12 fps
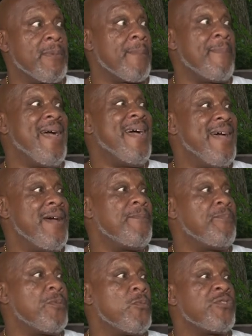McMahon
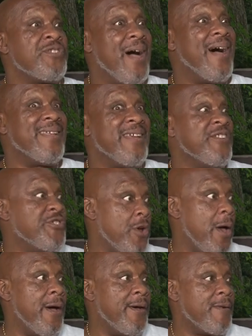was not in
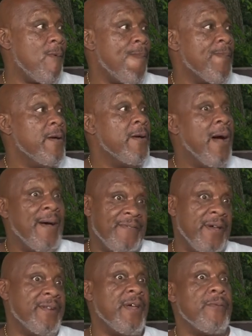charge, I
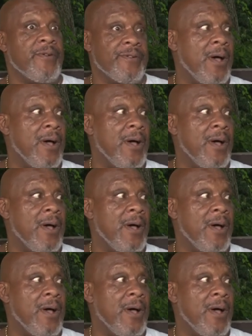think they would